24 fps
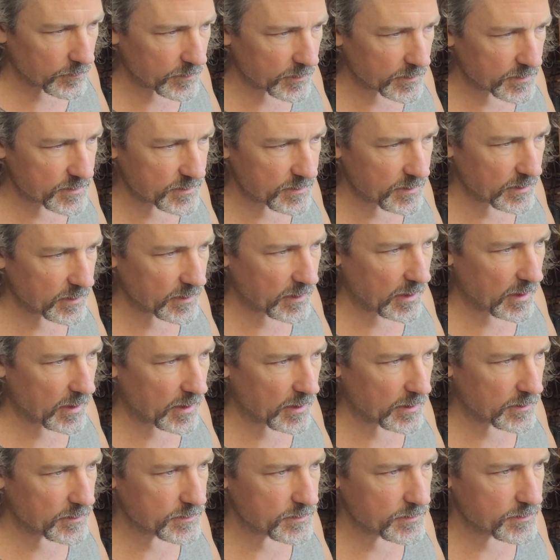This stick
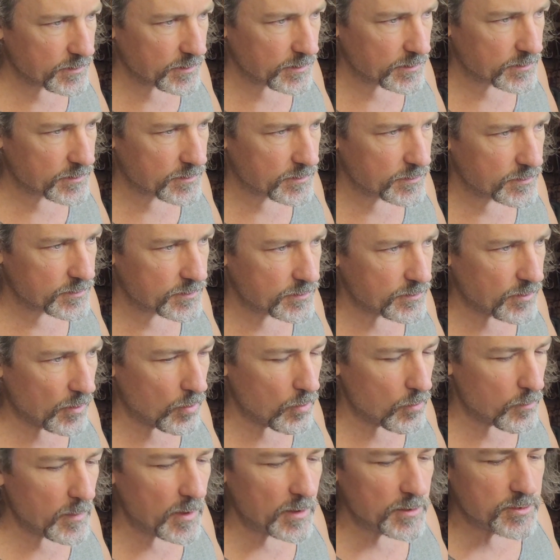has just
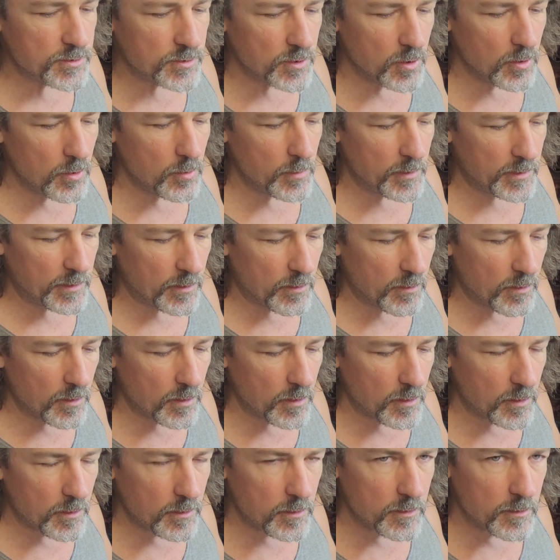so much going
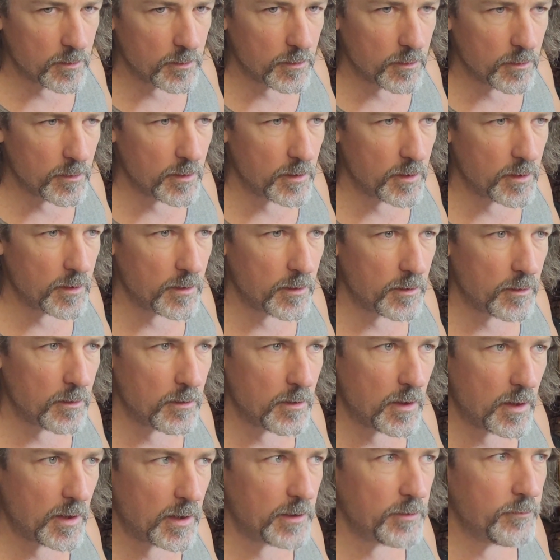on that
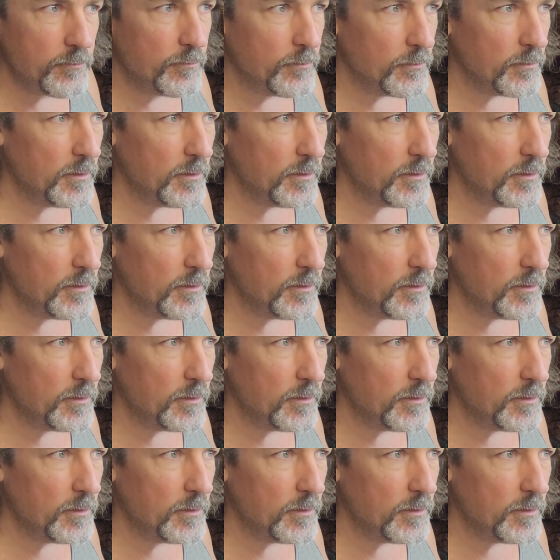I'd